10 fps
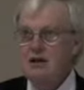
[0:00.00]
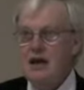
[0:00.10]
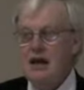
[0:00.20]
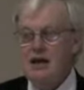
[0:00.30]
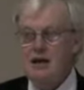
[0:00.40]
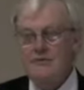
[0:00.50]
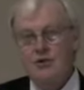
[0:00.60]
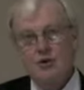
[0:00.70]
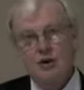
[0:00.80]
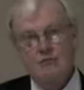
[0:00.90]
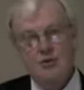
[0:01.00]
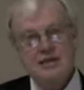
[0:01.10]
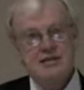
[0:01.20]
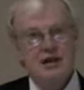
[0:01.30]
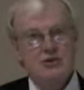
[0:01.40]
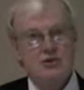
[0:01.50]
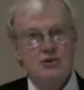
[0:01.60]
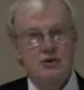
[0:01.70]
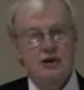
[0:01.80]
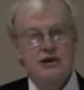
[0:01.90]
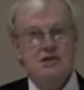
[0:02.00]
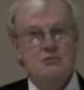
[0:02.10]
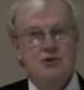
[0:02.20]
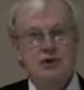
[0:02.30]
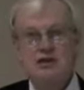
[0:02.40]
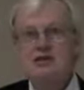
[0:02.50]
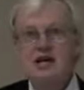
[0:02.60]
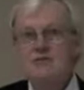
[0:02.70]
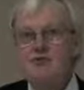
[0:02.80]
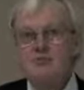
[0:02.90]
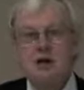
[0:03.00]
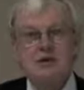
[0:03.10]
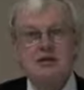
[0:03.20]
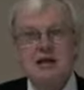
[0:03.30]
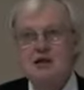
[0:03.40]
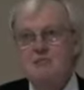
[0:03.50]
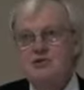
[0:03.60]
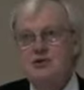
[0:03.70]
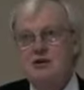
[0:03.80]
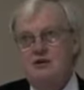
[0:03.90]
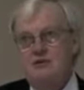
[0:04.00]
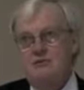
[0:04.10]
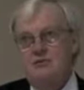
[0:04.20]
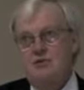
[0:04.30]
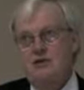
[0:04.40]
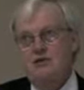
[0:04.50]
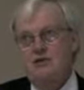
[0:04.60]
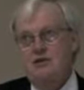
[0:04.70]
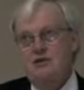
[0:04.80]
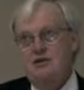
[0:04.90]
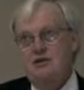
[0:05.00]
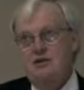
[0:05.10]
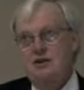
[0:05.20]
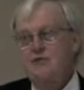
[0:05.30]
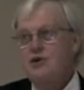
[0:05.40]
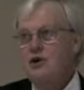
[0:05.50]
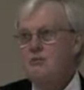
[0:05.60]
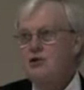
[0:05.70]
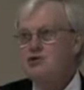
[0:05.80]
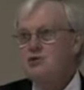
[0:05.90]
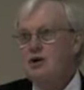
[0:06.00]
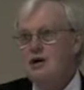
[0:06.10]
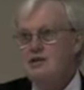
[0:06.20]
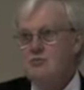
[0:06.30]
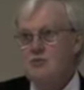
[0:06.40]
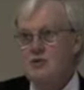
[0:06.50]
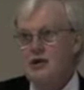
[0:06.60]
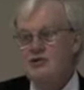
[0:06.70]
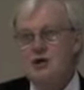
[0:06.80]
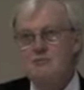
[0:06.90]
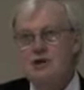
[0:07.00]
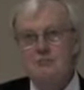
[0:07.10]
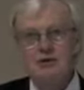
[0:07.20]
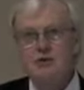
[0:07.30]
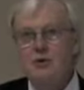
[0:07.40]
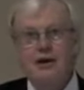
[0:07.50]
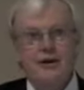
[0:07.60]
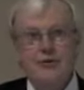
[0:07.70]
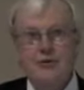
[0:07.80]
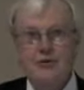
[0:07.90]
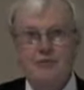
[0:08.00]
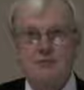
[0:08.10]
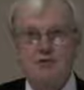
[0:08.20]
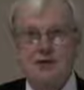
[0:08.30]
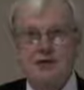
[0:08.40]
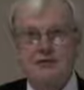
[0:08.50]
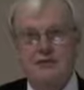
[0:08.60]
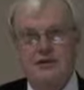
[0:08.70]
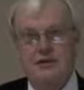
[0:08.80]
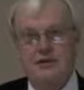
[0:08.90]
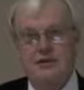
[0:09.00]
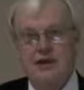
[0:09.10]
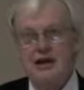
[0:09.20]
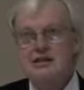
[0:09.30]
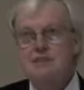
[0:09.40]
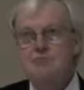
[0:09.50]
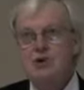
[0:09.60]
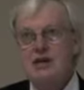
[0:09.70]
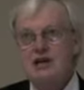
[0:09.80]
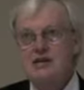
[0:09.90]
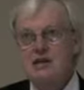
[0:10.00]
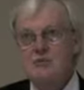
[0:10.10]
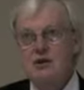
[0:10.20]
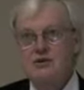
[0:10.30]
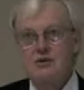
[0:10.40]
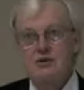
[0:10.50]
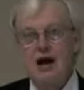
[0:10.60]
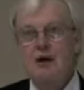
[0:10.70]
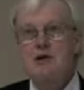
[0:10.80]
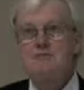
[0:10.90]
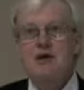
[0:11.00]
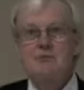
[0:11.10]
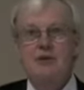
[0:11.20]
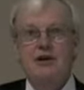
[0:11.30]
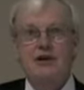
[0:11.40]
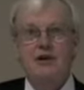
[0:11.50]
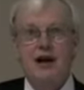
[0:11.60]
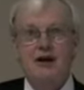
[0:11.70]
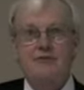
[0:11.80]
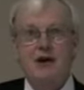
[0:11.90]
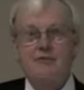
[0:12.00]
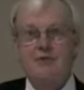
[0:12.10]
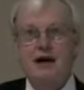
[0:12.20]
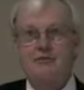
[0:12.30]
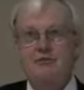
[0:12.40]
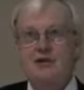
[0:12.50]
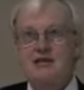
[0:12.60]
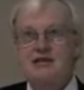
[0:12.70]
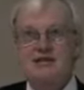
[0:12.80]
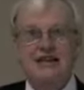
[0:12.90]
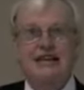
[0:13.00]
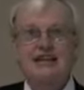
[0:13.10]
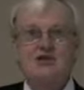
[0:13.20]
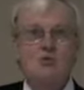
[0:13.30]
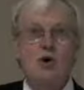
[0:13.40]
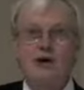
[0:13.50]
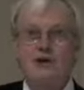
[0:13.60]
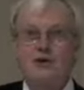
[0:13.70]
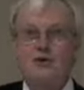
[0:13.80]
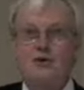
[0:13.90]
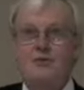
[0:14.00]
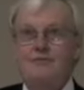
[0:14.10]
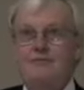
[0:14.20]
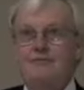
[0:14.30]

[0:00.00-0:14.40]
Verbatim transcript: can, if you're a residential customer, can save you maybe 10% of your energy. If you're a commercial customer, that jumps up to 20 or 30%. And it's a pretty easy one to do. How many people in here have compact fluorescents, at least one in your home?